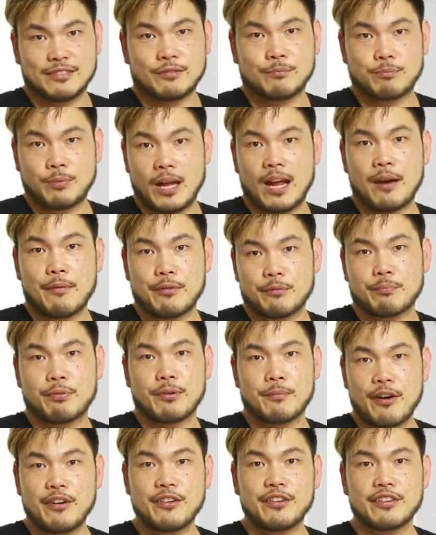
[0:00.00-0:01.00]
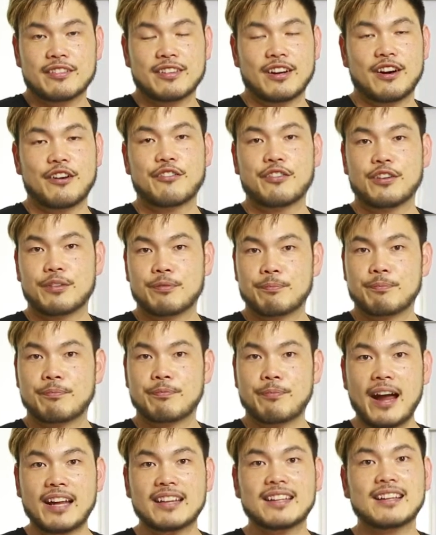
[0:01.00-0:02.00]
being able to promote yourself is
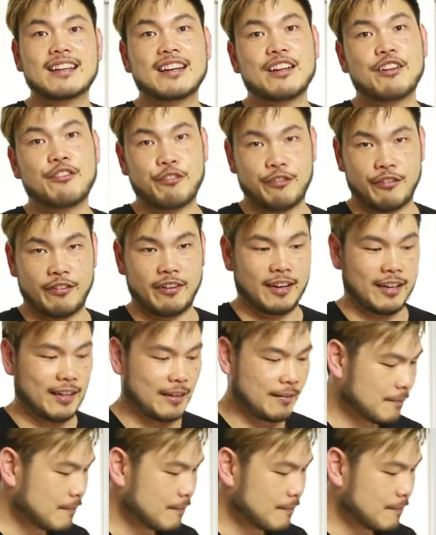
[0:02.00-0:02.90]
practically free.